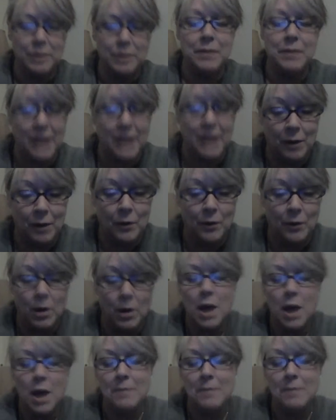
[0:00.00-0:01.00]
Be careful.
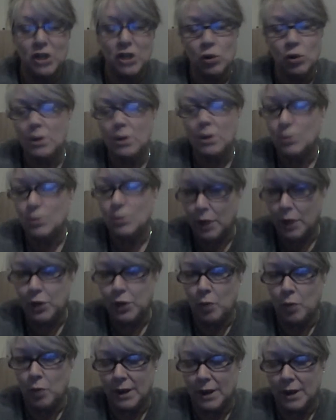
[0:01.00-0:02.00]
Be sure it's what you
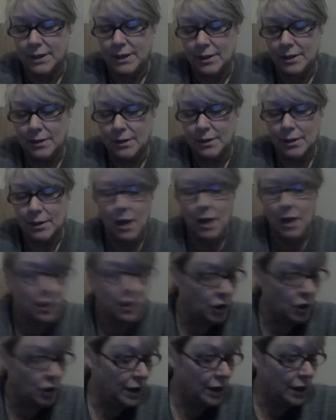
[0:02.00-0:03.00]
want.
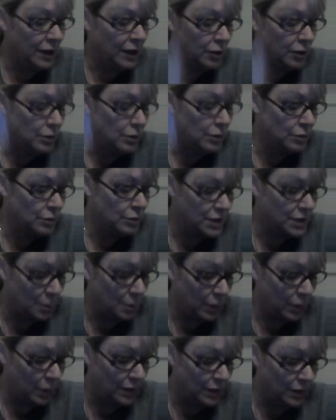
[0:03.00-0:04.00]
You're going to hear news
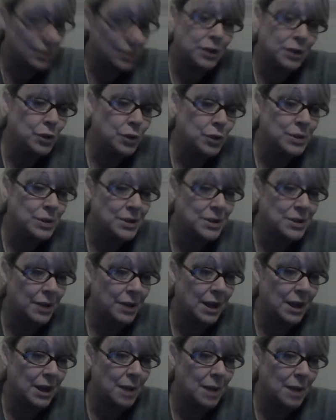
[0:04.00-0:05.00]
somewhere. News is going to
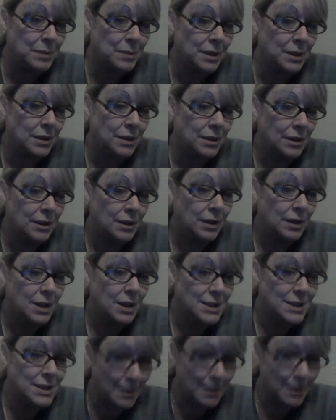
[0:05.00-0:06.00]
come.
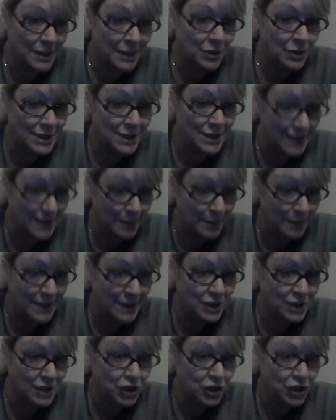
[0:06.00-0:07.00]
Somebody's going to send a
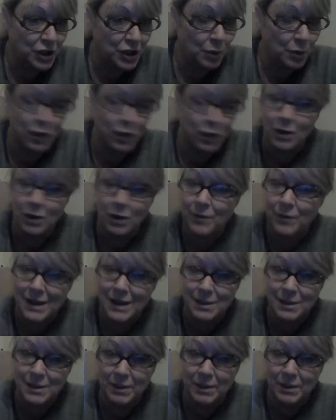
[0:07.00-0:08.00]
message to you, or you're going to find
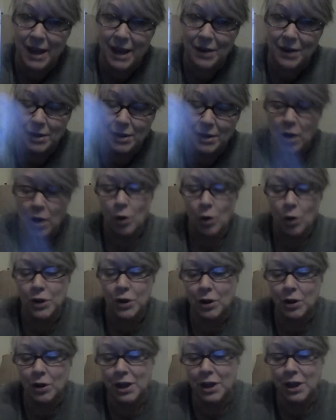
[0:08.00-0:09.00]
something out, or you're
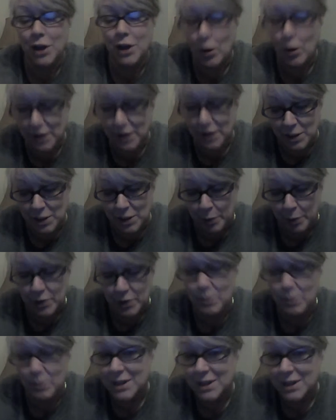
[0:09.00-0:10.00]
going to know that this person
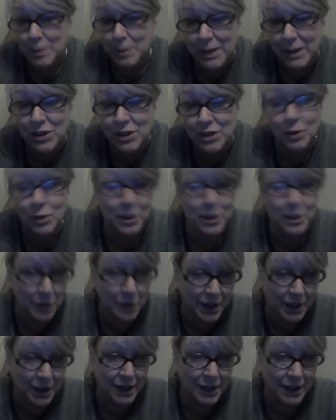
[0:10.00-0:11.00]
wants to speak to you or
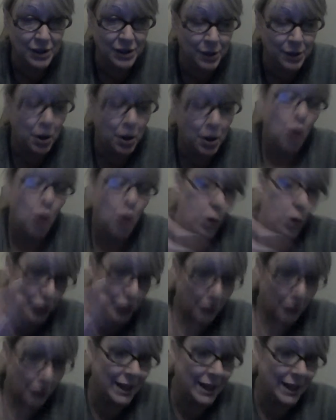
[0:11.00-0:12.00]
communicate to you, or you're
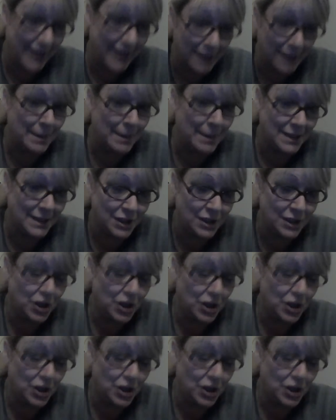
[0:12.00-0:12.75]
going to get a message.